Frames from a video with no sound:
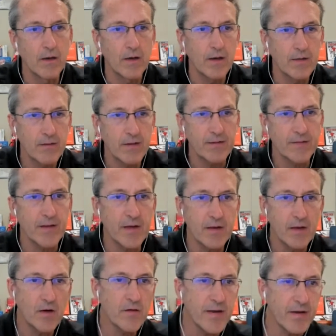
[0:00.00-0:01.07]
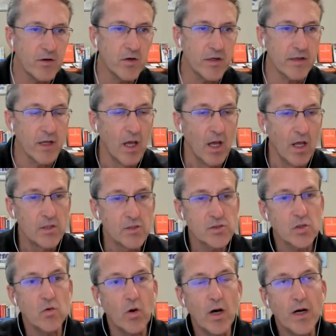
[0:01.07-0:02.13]
yeah. Like go ahead. That. Okay. Good.
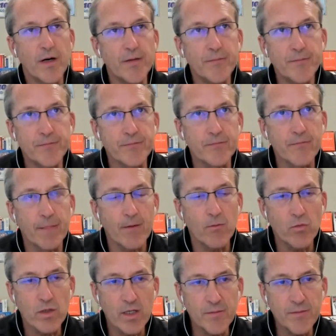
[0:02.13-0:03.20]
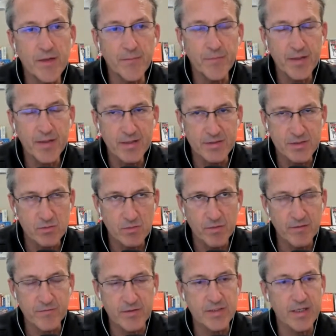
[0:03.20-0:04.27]
So, um, we're coming up against. So I'm
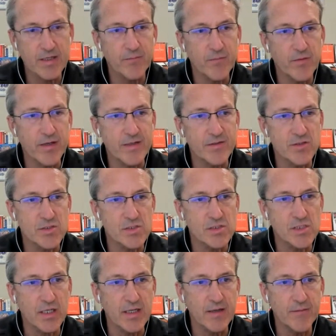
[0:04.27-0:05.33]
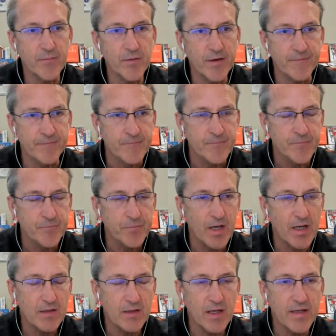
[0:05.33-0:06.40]
going to have to take a break in just a second, but
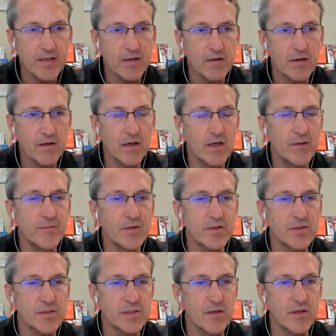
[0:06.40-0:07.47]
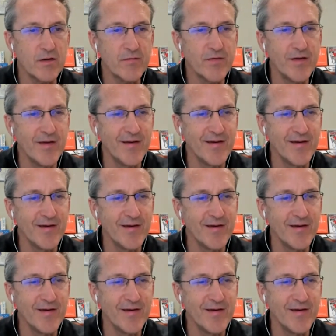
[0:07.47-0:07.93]
I like um, your, you know, if,